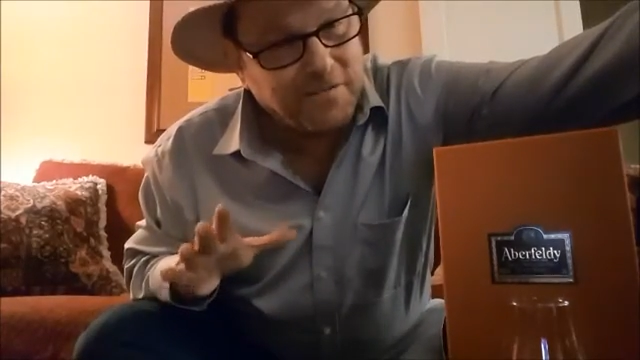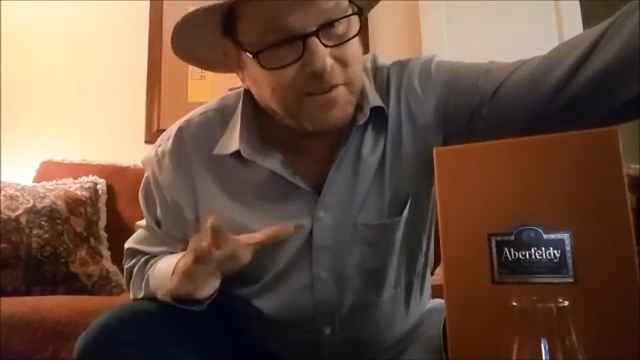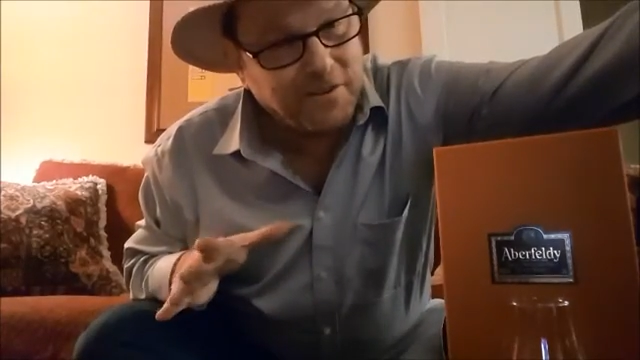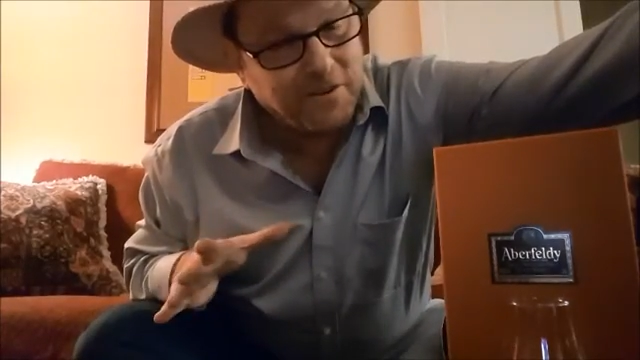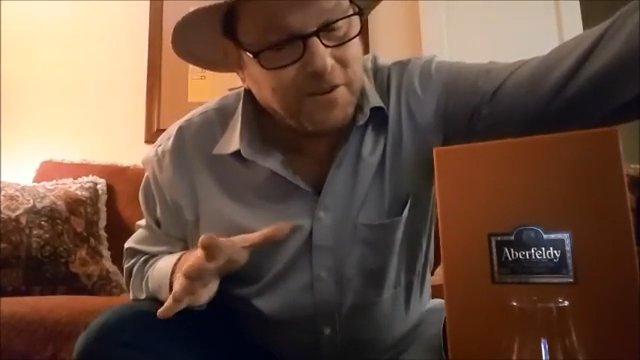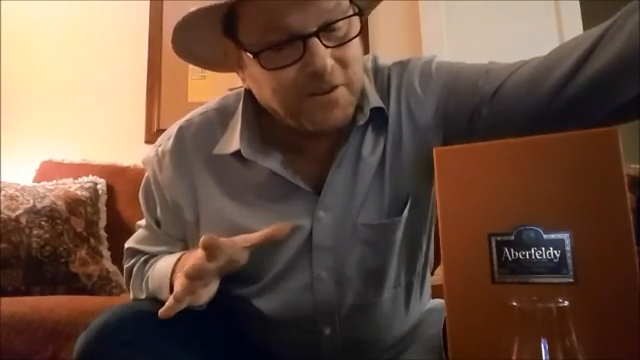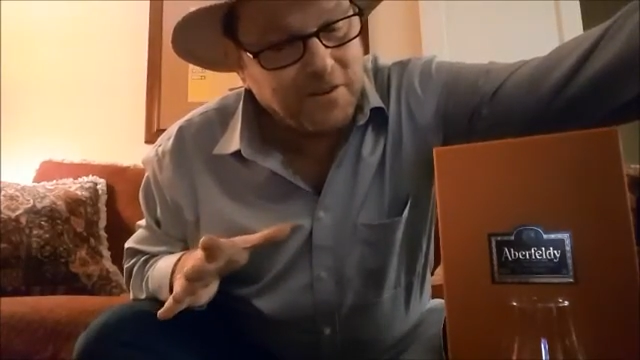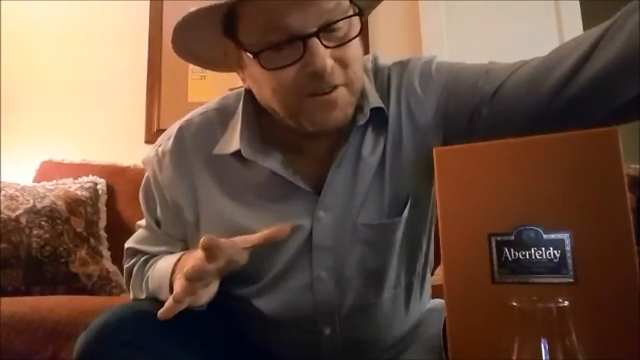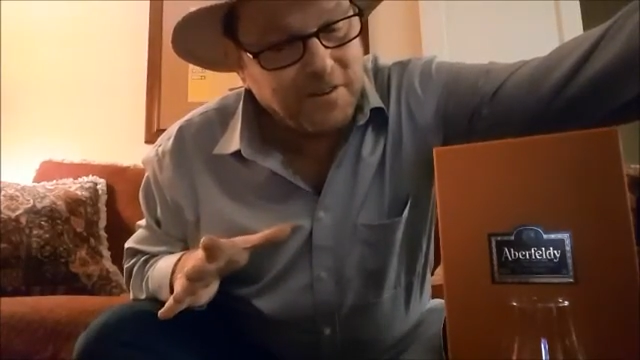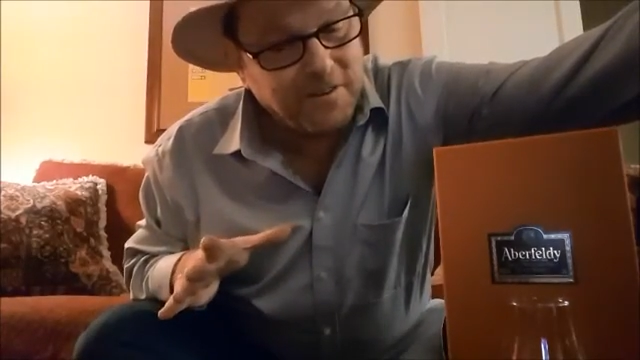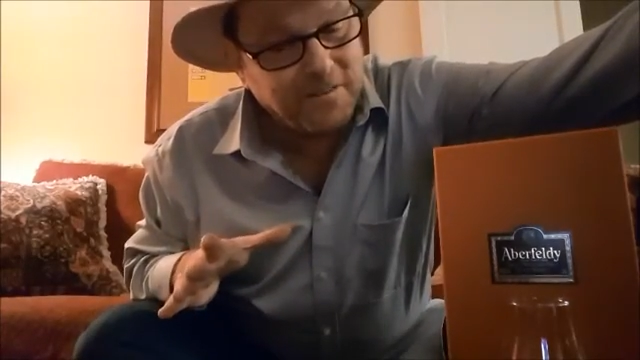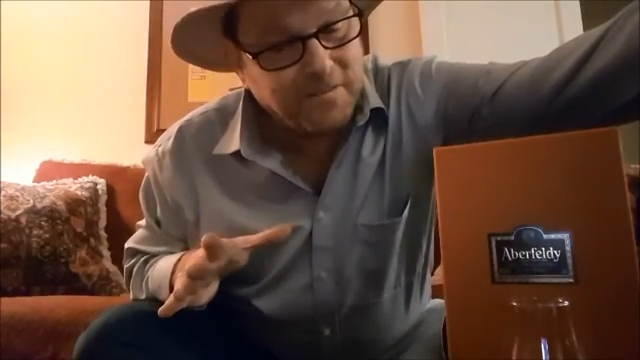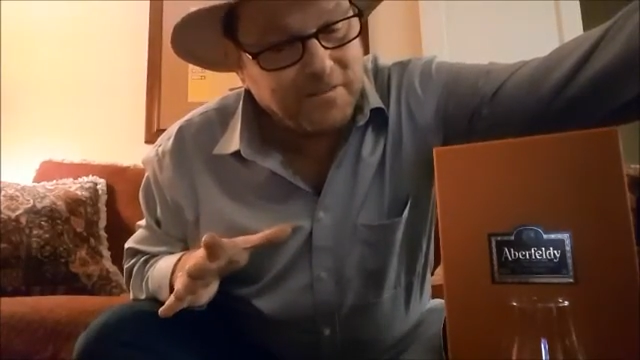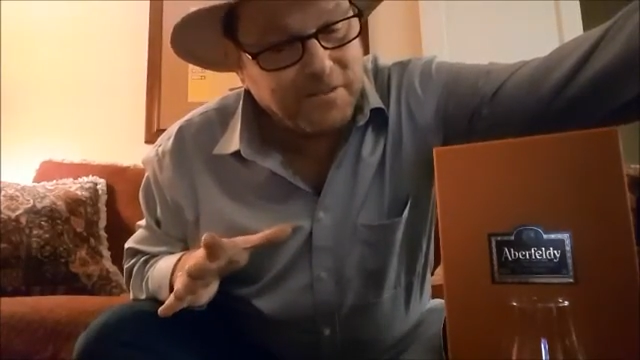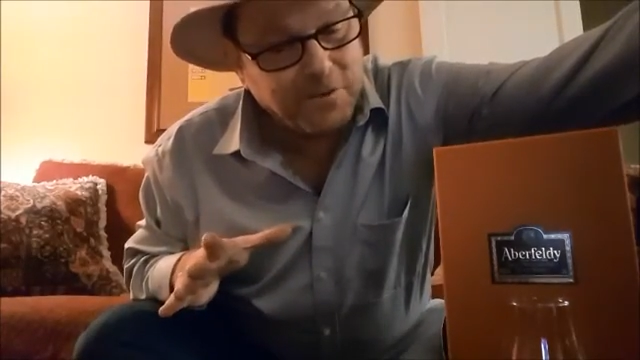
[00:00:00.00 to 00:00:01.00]
for
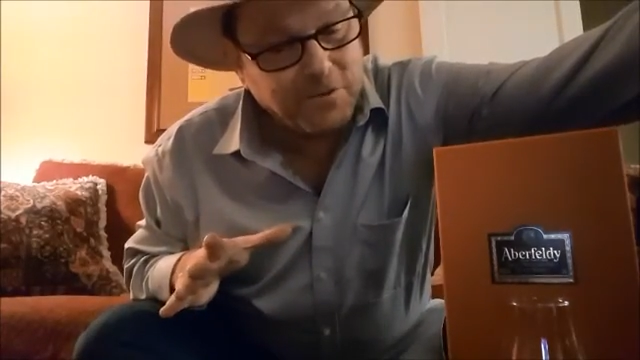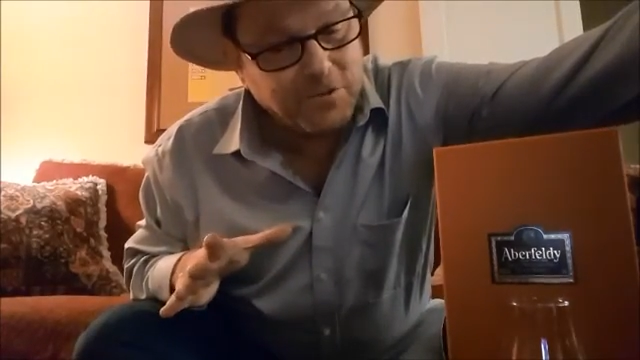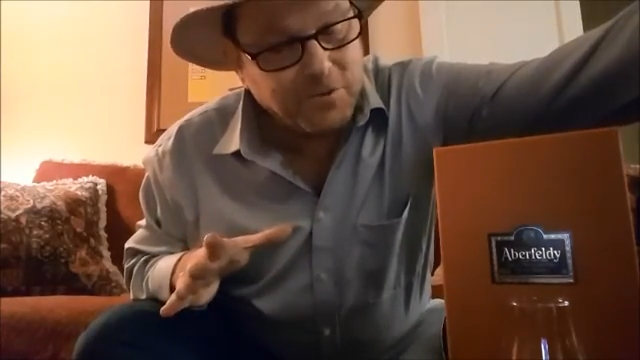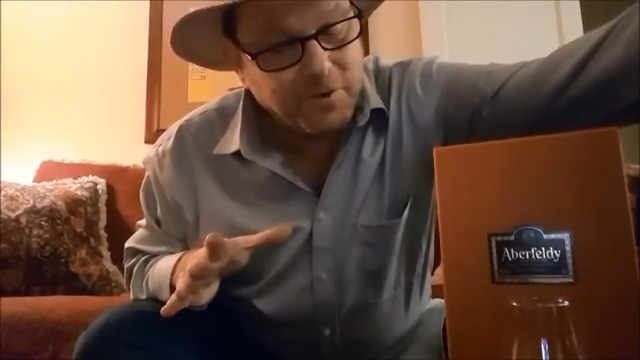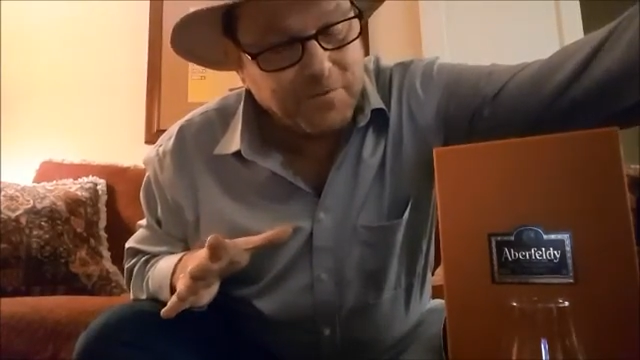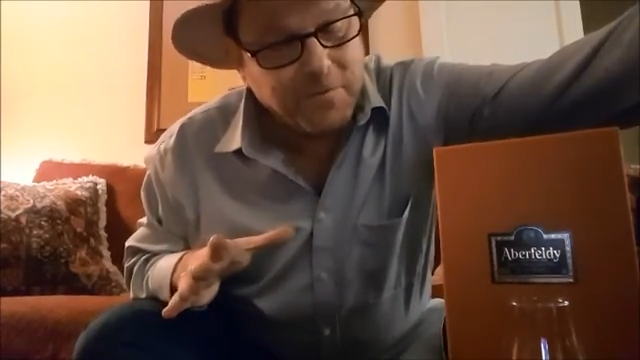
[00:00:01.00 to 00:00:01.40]
future